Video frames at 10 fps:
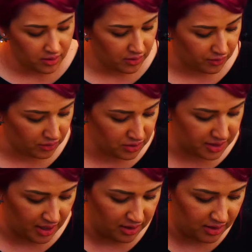fruit
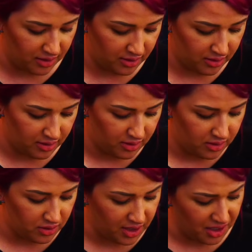salad.
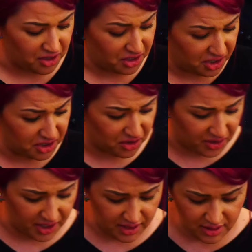You get your good
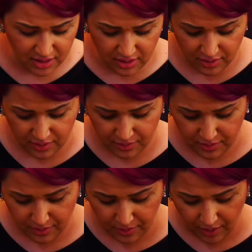greens,
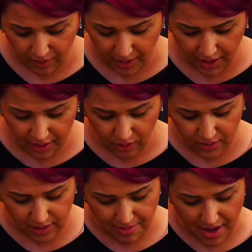right? The
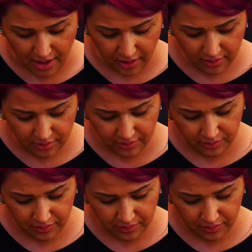ones that matter.